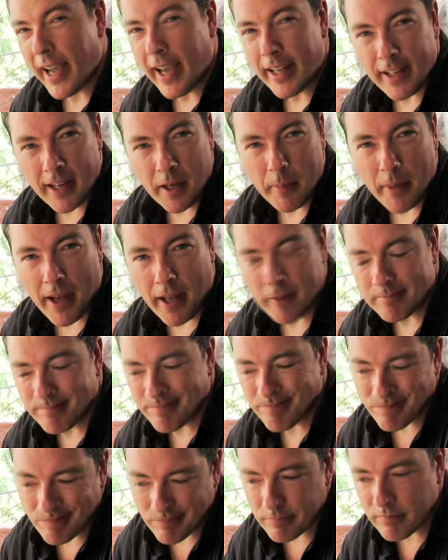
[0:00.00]
and then about
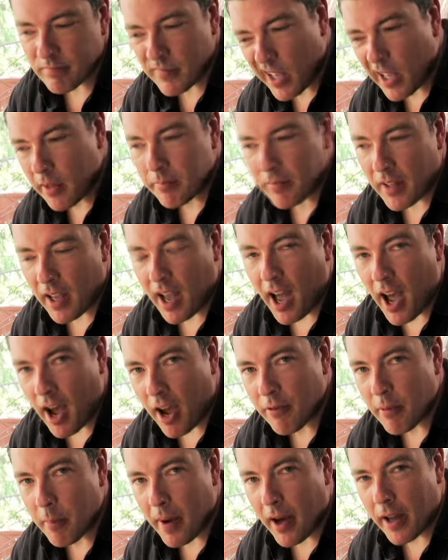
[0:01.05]
a
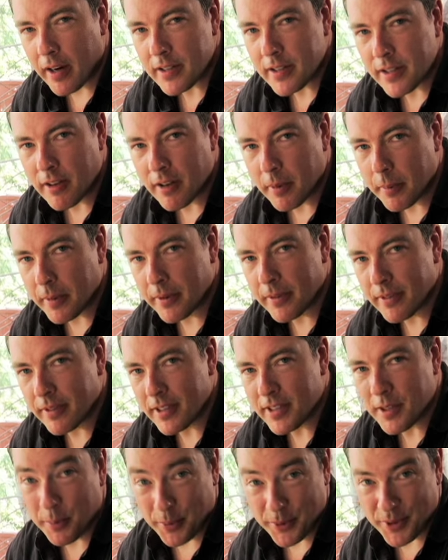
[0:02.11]
half a part of syrup, the
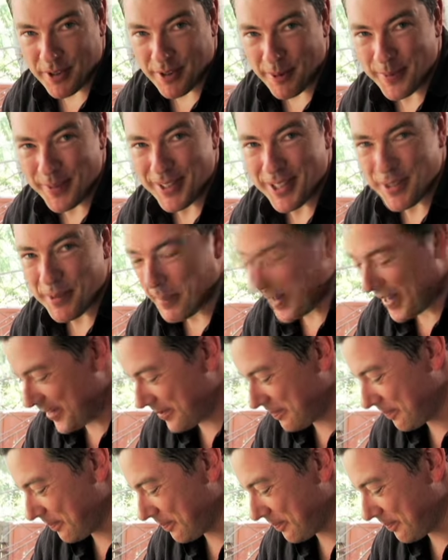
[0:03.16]
simple syrup we just made.